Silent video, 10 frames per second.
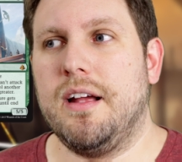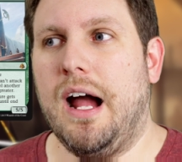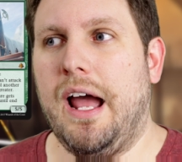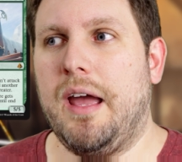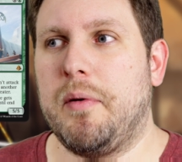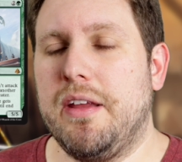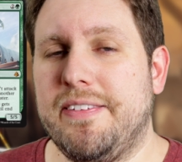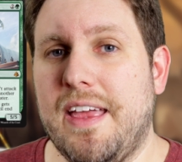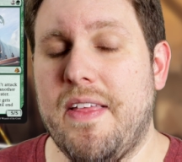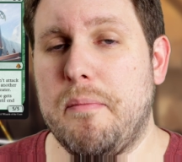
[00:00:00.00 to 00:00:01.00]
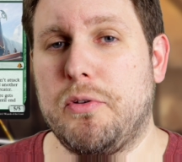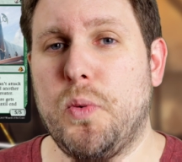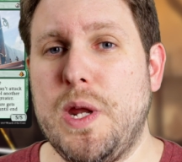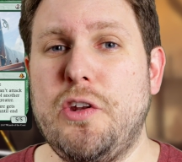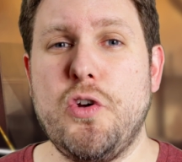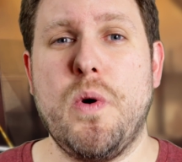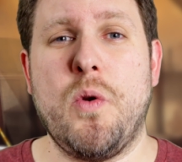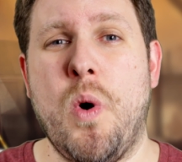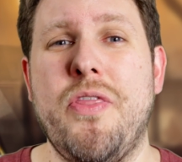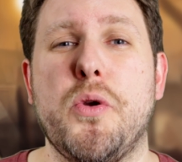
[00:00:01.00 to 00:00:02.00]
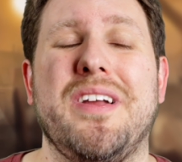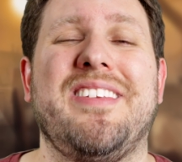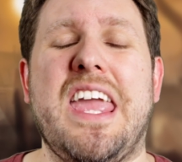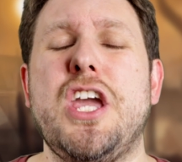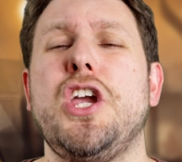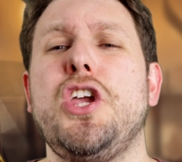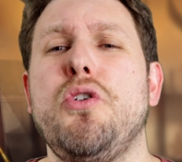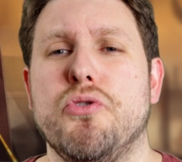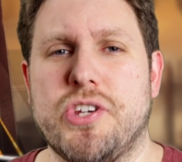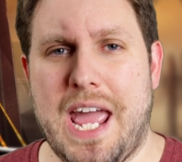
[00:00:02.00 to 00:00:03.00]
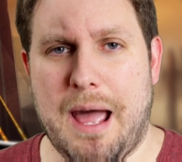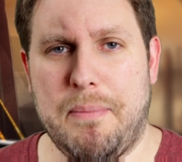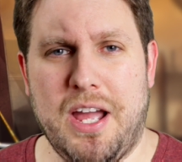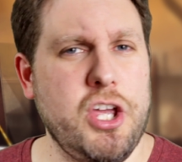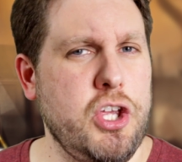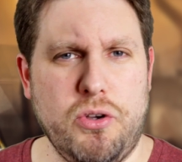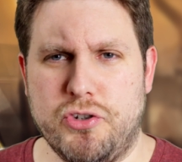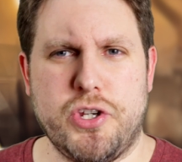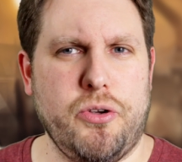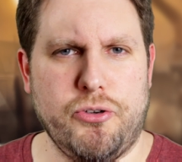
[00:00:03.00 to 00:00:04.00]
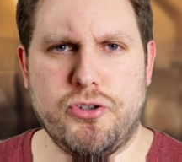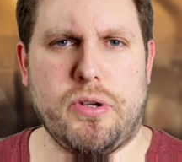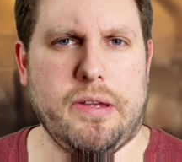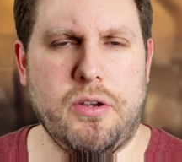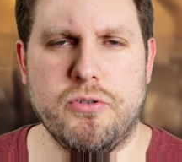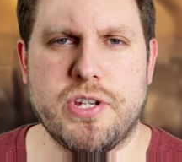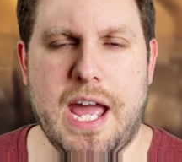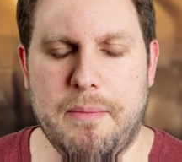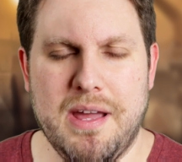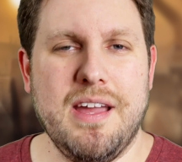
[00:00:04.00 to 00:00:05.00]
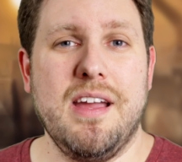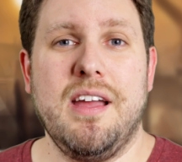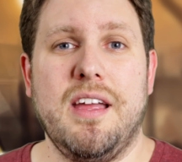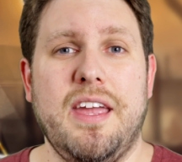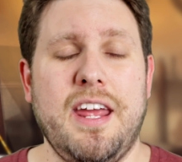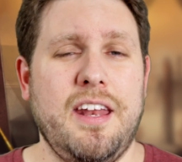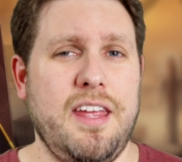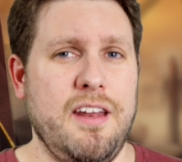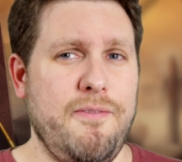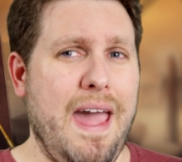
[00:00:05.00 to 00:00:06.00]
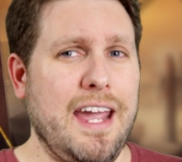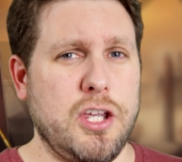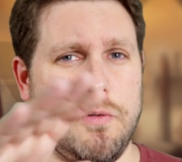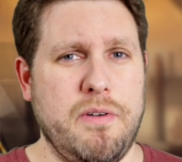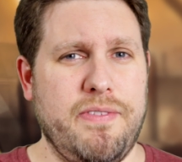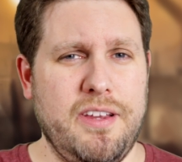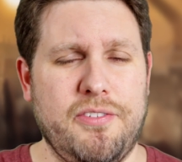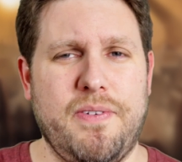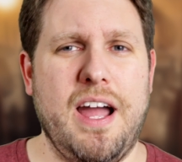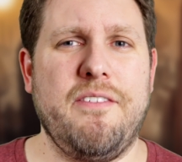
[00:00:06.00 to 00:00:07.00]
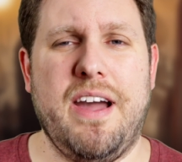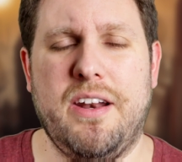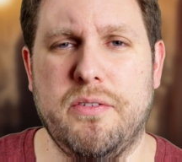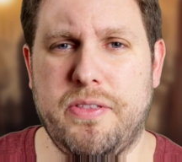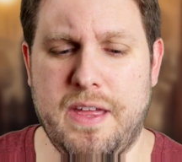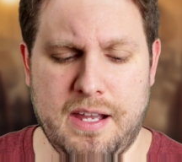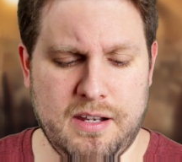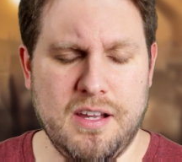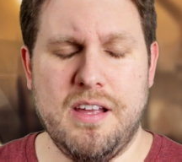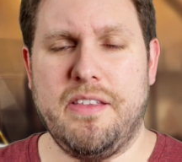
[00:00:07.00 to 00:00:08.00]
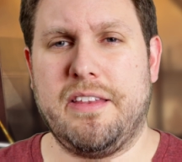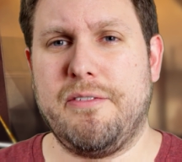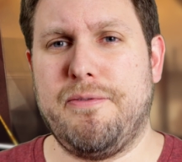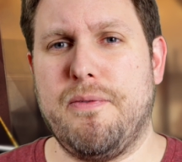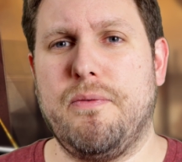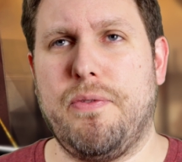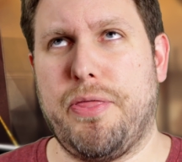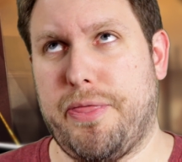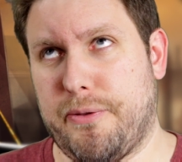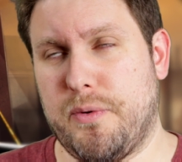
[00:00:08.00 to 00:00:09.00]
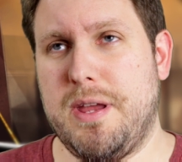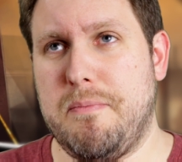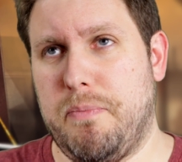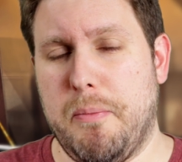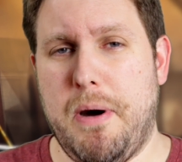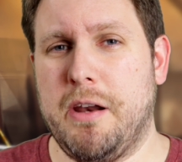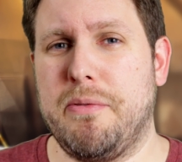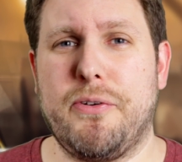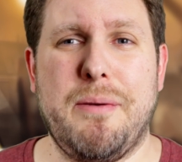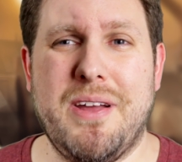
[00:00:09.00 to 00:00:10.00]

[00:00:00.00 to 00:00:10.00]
I, I'm going to say that between 2 and 1, there is a huge gap. A huge, huge, huge gap. In, in a vacuum of these five, I don't think that the three, the bottom three I